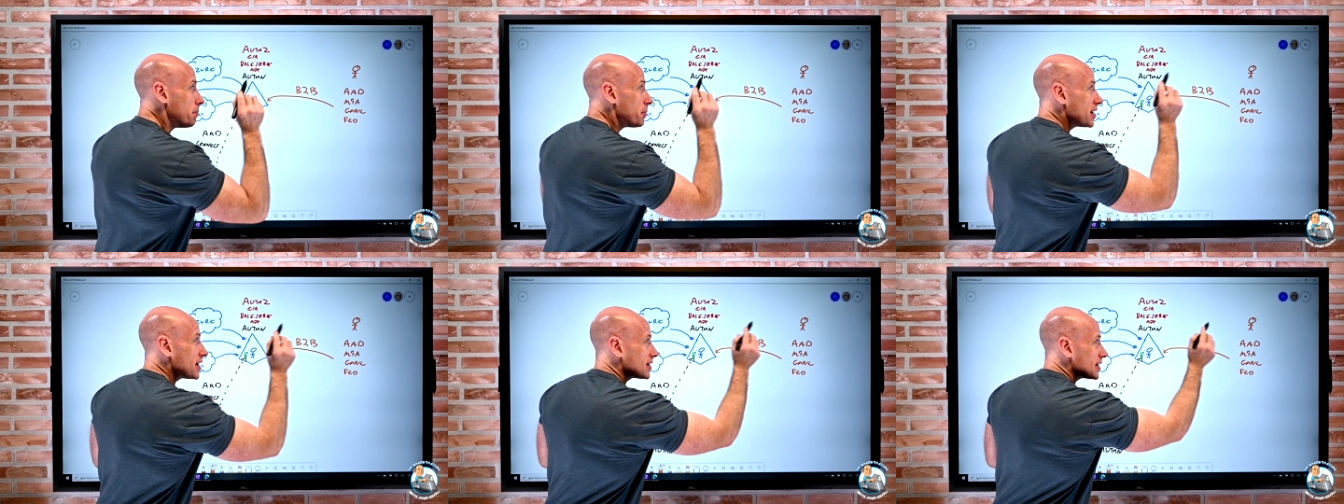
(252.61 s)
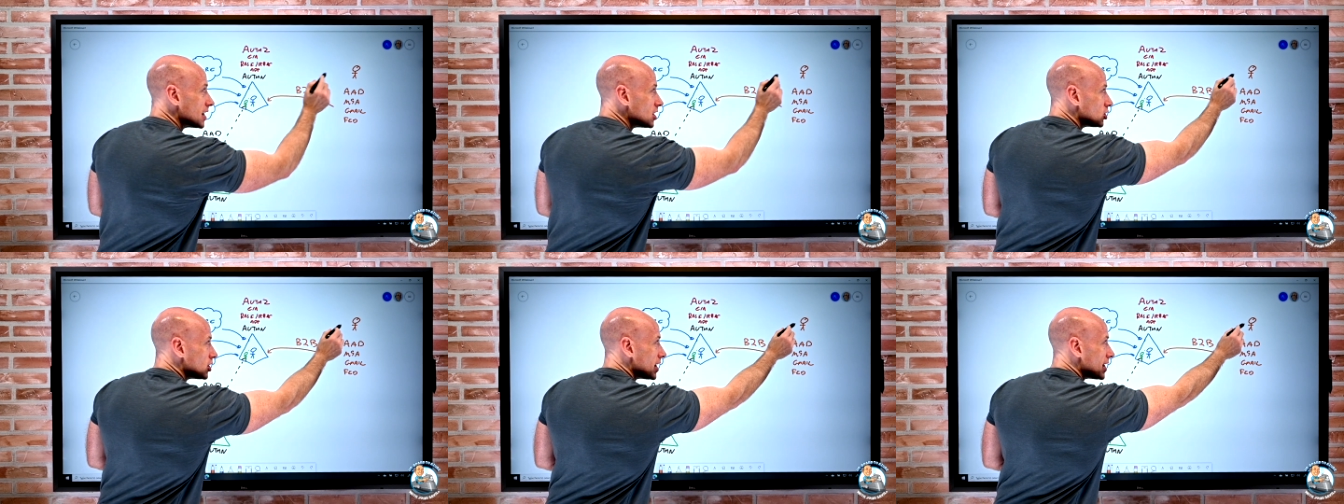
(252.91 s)
But
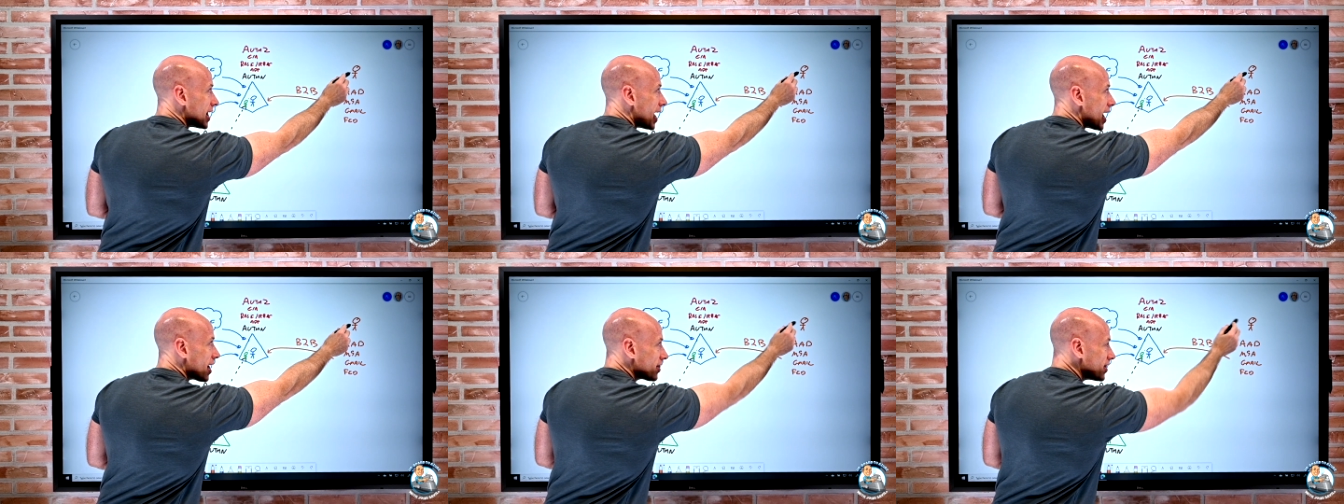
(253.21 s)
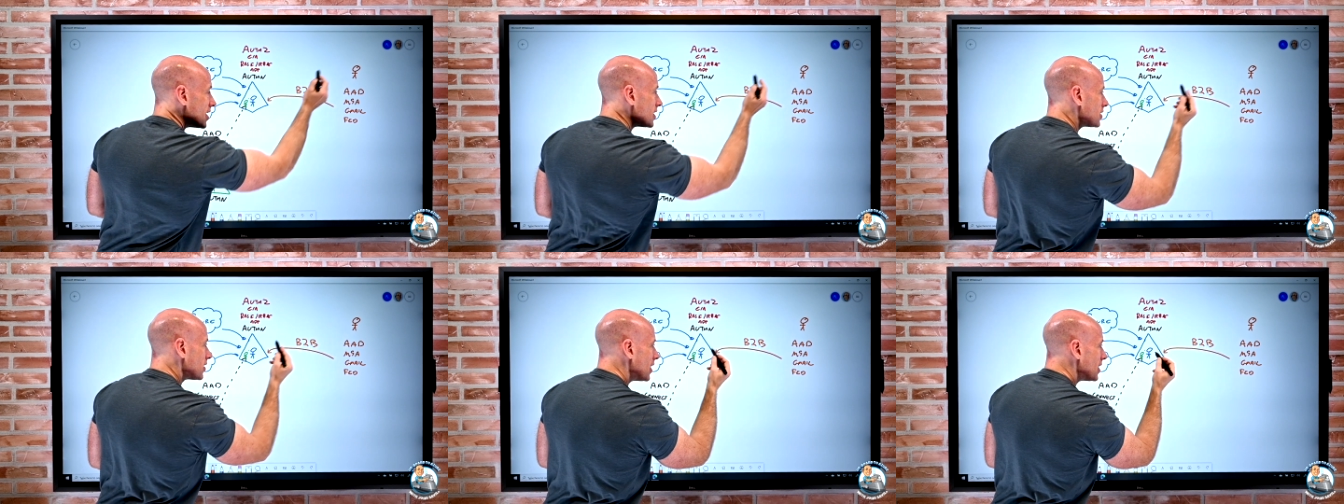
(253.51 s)
essentially now
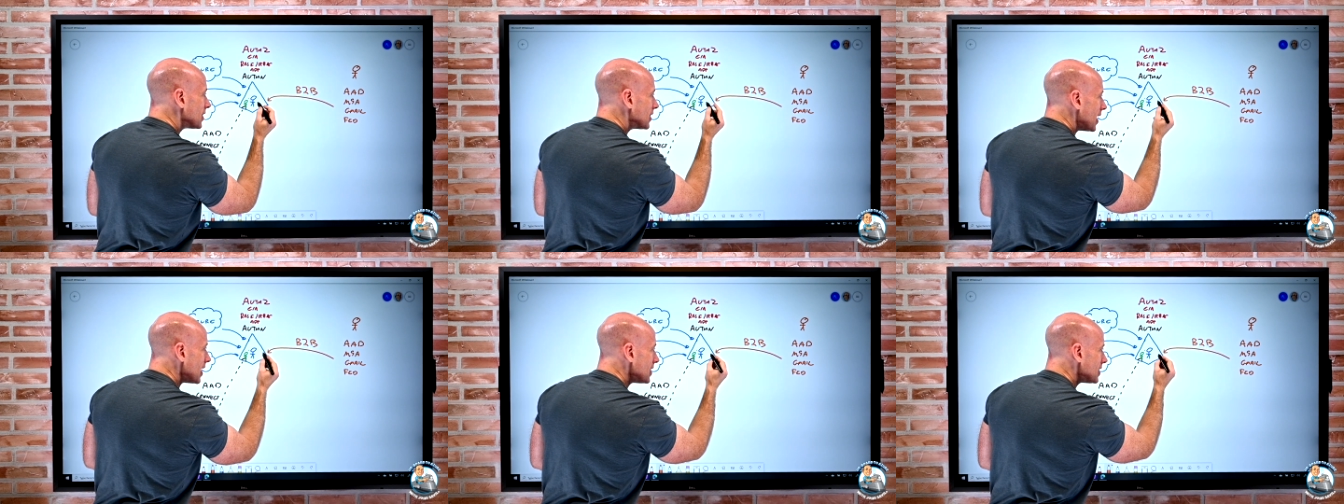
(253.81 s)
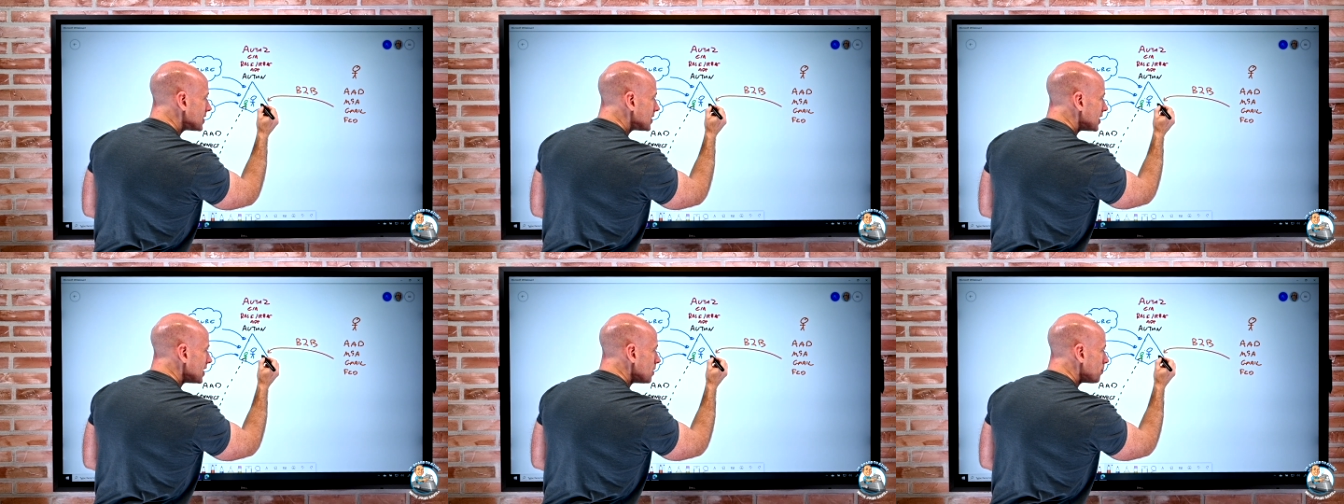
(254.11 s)
this
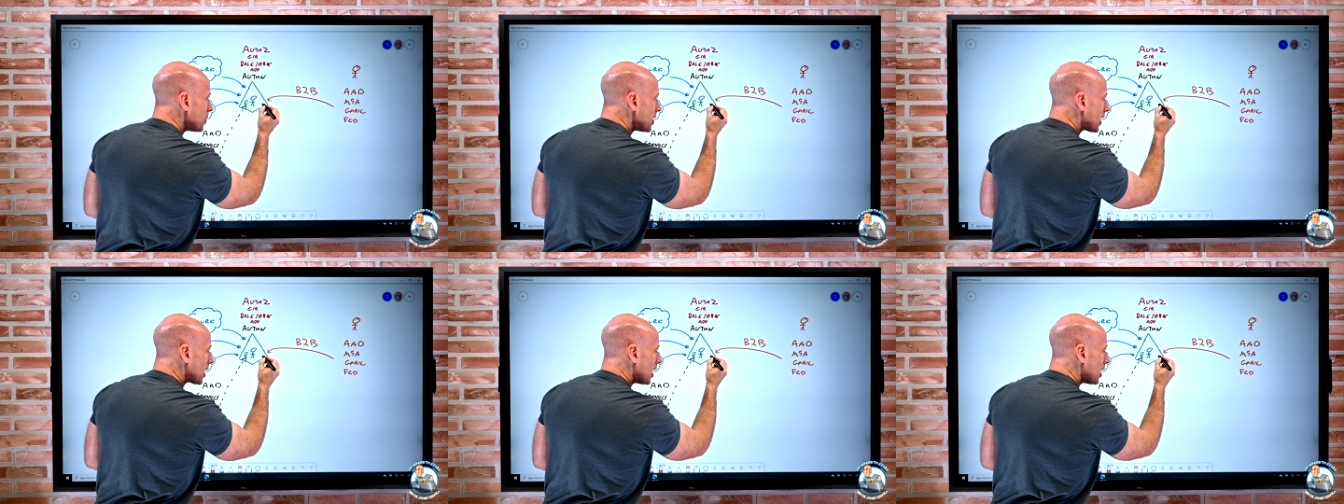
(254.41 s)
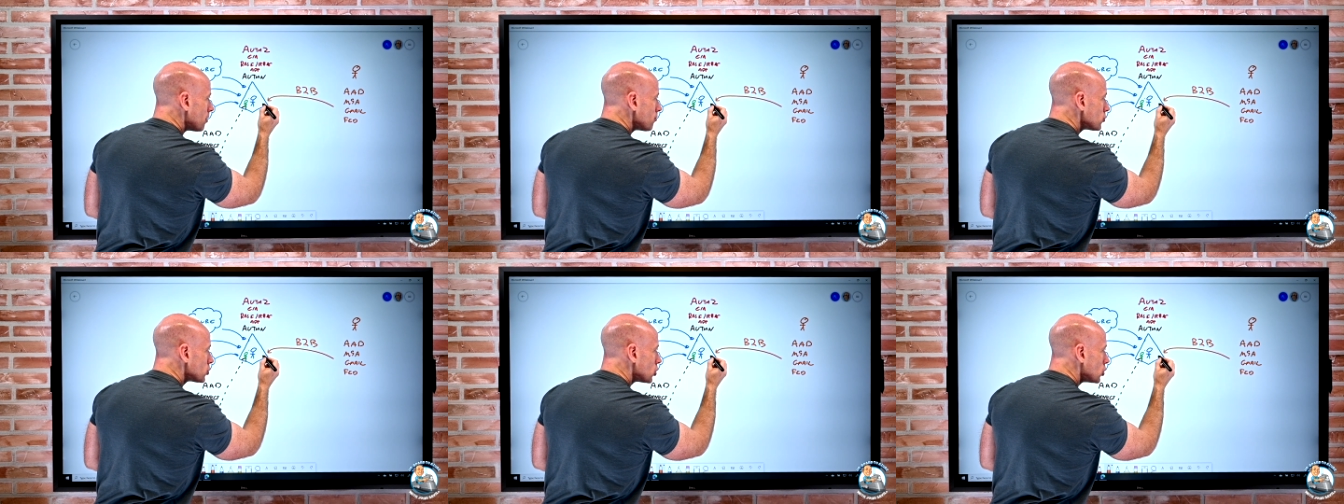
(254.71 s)
identity
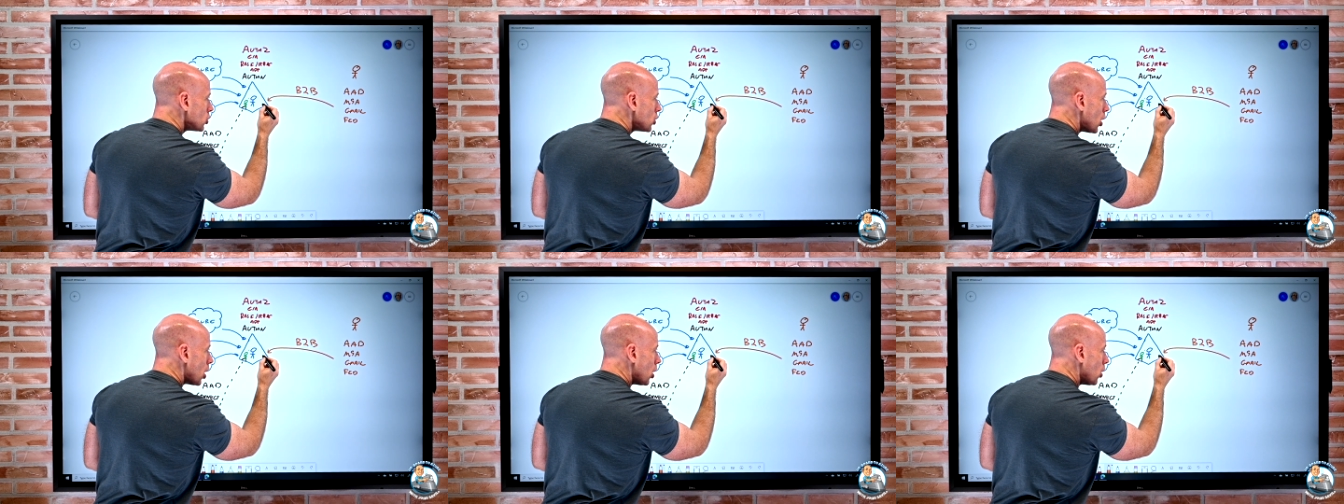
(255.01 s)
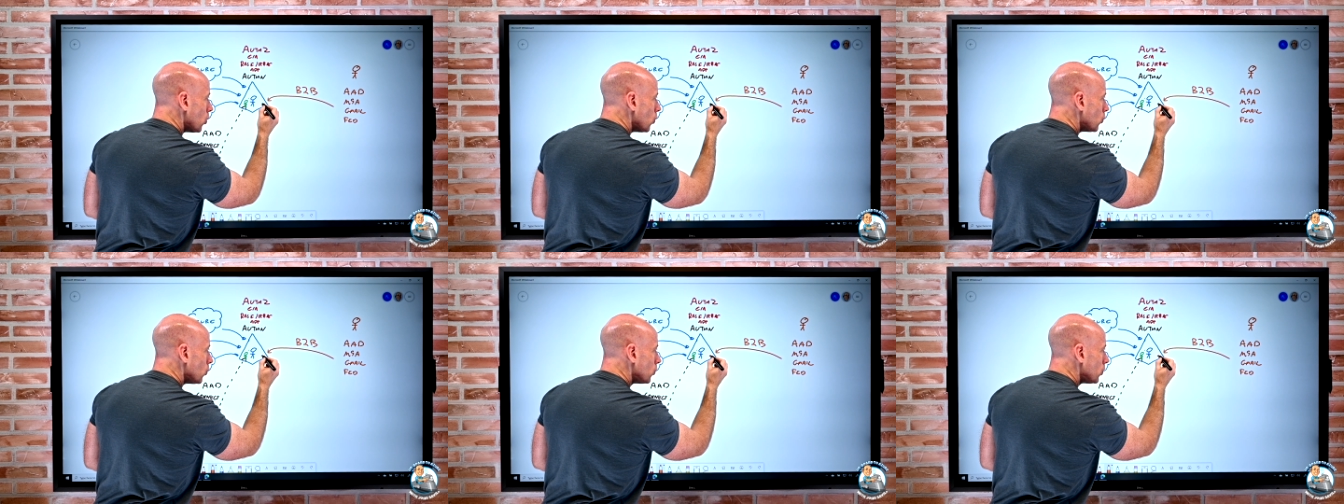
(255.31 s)
becomes
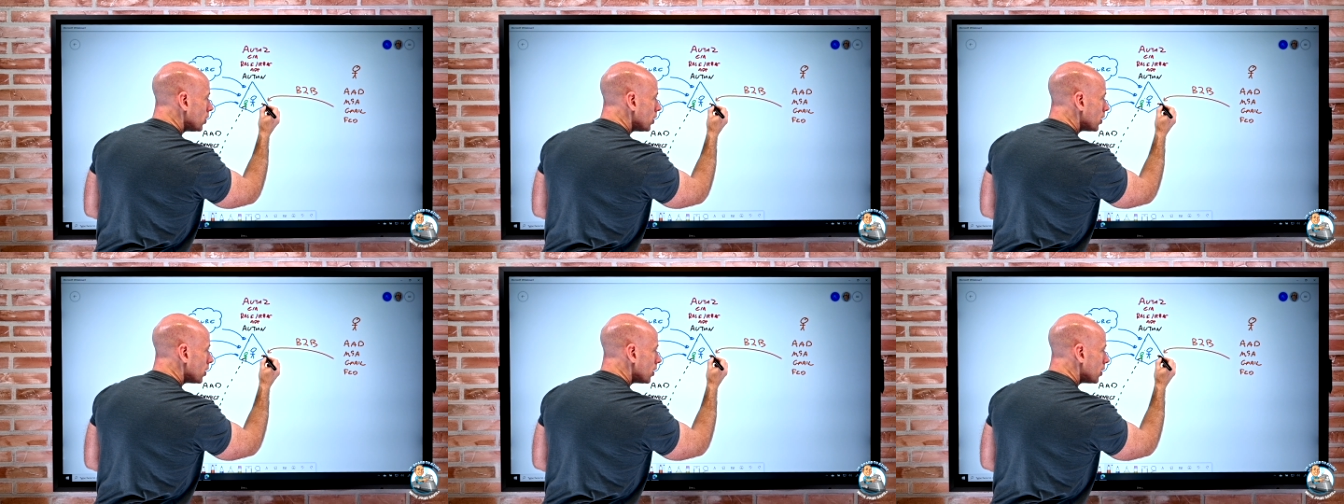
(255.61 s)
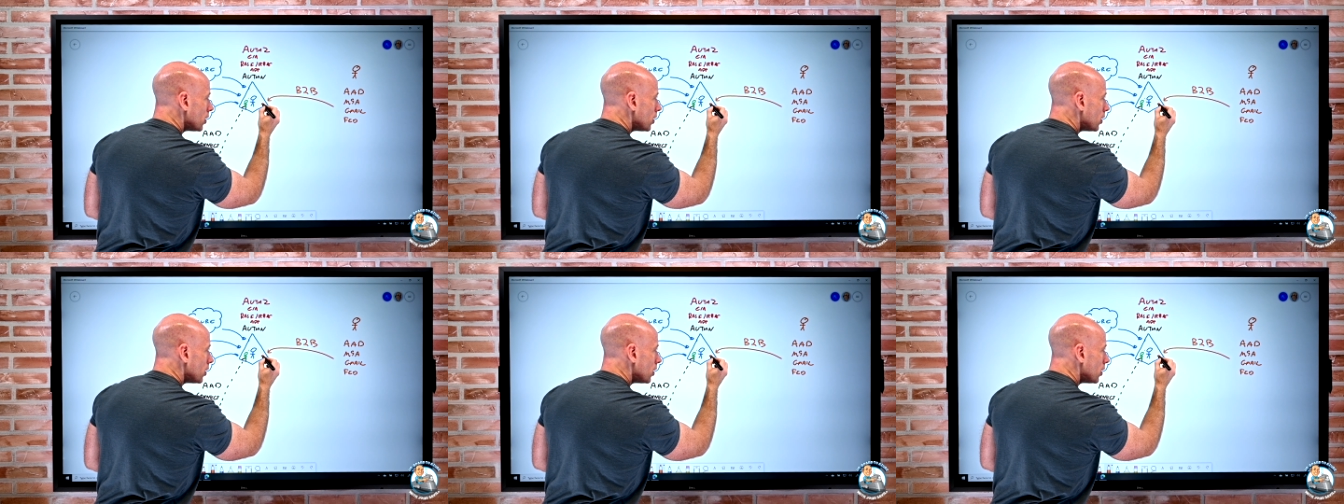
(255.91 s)
known